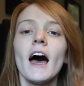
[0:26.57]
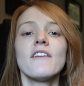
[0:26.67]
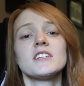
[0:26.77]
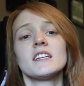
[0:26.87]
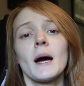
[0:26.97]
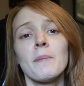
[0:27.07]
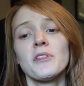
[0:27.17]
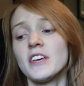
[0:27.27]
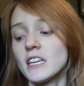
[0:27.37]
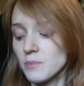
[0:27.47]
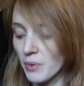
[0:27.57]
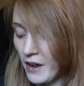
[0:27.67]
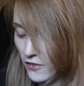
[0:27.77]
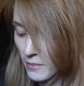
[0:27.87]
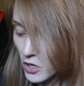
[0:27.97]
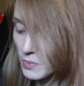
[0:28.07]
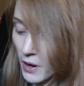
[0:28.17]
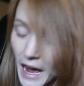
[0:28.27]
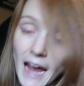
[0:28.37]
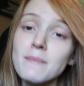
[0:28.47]
I've seen a couple things, but for the most
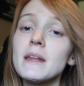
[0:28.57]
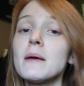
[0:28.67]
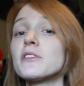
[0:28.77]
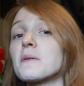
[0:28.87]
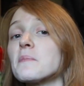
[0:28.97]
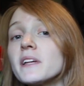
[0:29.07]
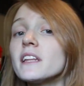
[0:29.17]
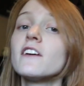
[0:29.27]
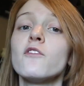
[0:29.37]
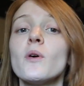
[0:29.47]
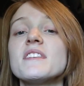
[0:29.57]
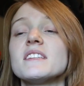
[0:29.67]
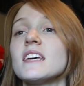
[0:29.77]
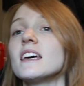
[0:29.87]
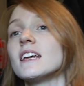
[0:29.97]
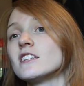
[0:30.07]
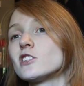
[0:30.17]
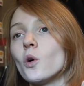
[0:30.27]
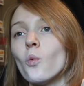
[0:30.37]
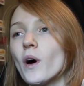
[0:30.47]
part, I had been able to completely avoid this kid
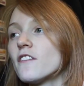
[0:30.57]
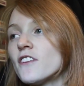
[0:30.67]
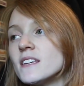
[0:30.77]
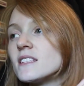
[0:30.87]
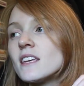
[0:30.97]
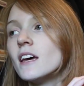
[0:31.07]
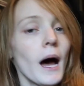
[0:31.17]
until one of his,